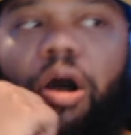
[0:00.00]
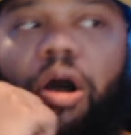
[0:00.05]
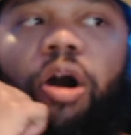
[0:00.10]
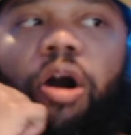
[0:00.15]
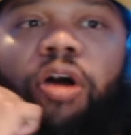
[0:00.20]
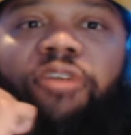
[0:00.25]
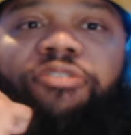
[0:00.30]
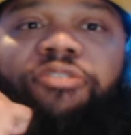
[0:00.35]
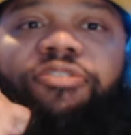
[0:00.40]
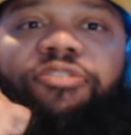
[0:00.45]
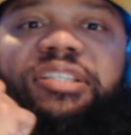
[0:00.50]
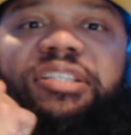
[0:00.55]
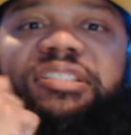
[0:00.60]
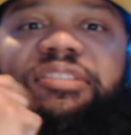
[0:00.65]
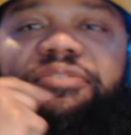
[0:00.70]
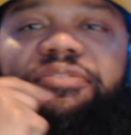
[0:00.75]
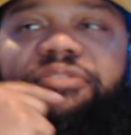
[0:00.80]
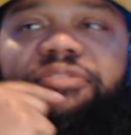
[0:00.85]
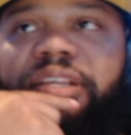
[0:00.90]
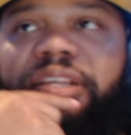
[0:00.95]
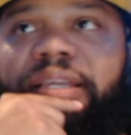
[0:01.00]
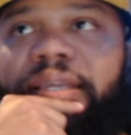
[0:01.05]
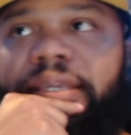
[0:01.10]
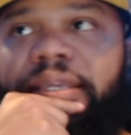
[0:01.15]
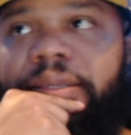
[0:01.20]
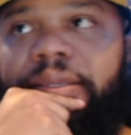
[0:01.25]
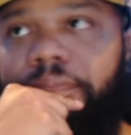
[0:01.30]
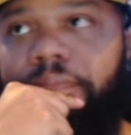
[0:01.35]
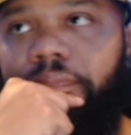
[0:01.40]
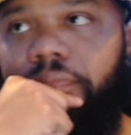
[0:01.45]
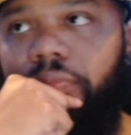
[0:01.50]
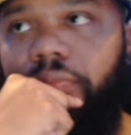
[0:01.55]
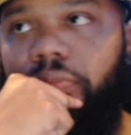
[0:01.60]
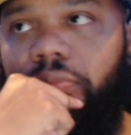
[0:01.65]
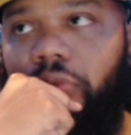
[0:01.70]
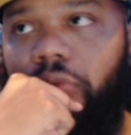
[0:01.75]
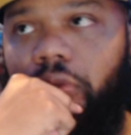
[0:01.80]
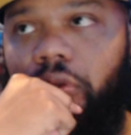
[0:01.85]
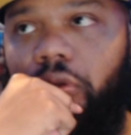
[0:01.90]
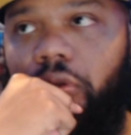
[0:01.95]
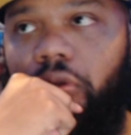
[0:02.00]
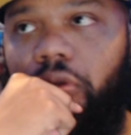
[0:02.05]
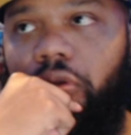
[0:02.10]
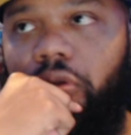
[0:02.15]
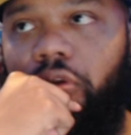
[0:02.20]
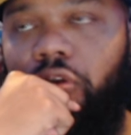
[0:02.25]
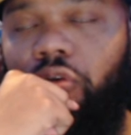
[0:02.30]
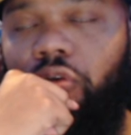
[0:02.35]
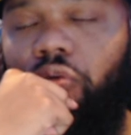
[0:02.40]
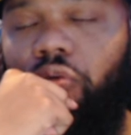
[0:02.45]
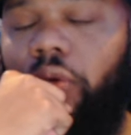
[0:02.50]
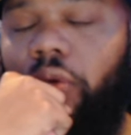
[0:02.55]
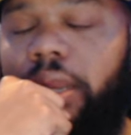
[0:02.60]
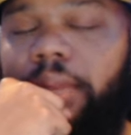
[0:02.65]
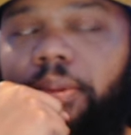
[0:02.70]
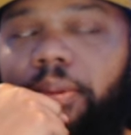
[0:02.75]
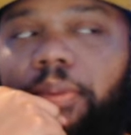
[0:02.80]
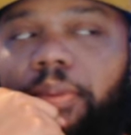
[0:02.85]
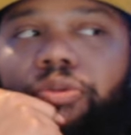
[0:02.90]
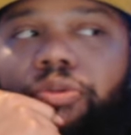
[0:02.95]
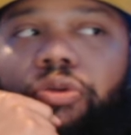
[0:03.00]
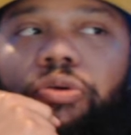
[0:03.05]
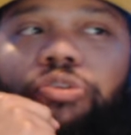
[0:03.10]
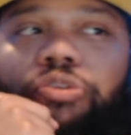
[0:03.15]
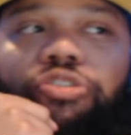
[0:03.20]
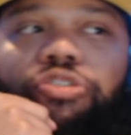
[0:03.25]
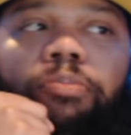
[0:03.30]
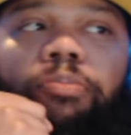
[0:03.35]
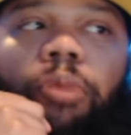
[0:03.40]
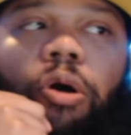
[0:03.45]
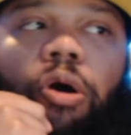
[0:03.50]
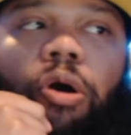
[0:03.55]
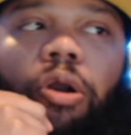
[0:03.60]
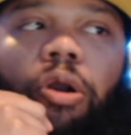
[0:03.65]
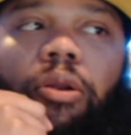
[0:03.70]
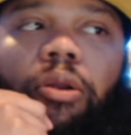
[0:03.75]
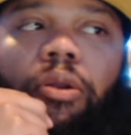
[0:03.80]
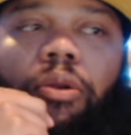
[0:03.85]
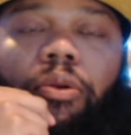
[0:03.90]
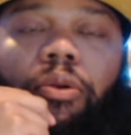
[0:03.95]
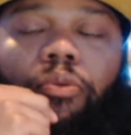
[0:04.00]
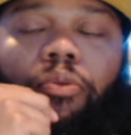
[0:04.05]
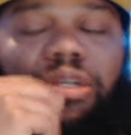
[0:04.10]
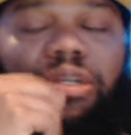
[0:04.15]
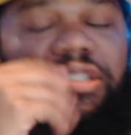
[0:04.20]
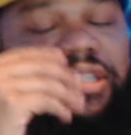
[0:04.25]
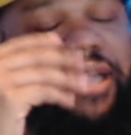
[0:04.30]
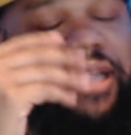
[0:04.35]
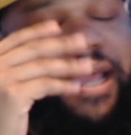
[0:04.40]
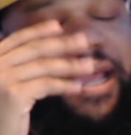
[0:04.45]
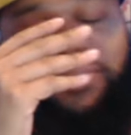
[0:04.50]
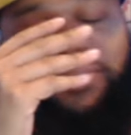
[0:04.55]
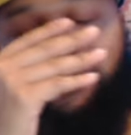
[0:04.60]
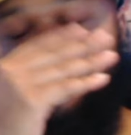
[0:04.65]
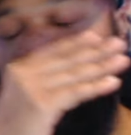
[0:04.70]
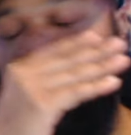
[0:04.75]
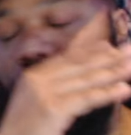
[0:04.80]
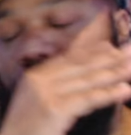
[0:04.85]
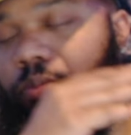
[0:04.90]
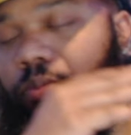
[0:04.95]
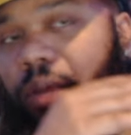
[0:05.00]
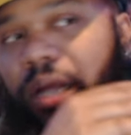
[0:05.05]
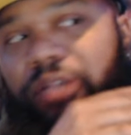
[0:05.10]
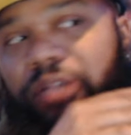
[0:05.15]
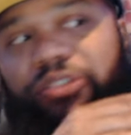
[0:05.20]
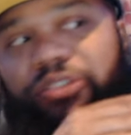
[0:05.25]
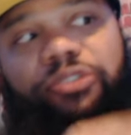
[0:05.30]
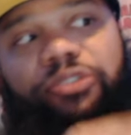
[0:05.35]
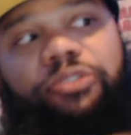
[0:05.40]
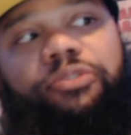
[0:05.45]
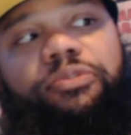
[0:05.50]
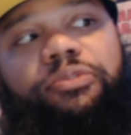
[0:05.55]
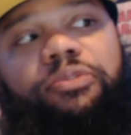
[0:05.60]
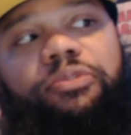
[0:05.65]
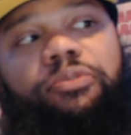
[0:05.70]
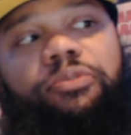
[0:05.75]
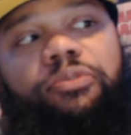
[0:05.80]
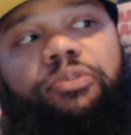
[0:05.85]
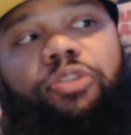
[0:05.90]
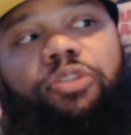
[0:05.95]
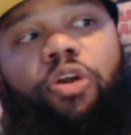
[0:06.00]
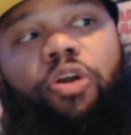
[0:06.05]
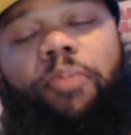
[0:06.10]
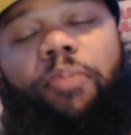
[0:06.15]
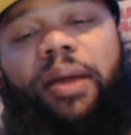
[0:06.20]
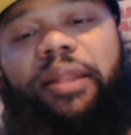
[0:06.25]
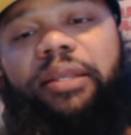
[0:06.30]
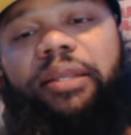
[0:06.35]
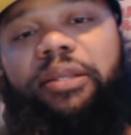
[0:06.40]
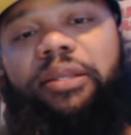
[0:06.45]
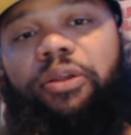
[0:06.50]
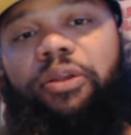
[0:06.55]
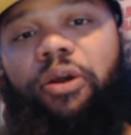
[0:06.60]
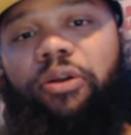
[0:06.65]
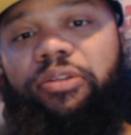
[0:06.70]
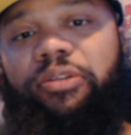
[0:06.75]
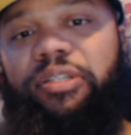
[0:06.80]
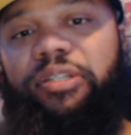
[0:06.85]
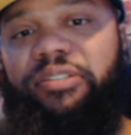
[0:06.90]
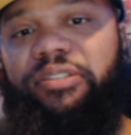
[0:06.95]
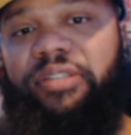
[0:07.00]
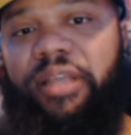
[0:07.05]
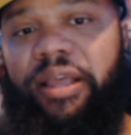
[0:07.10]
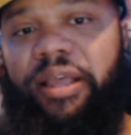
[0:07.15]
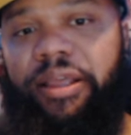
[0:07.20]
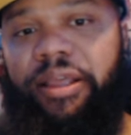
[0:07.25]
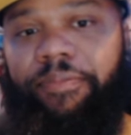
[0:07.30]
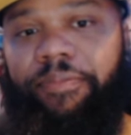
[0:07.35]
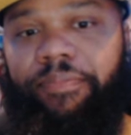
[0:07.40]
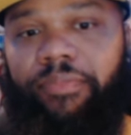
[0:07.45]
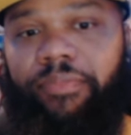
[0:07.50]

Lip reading: Offensively, Kareem Abdul-Jabbar was an absolute monster. Nobody can guard this guy.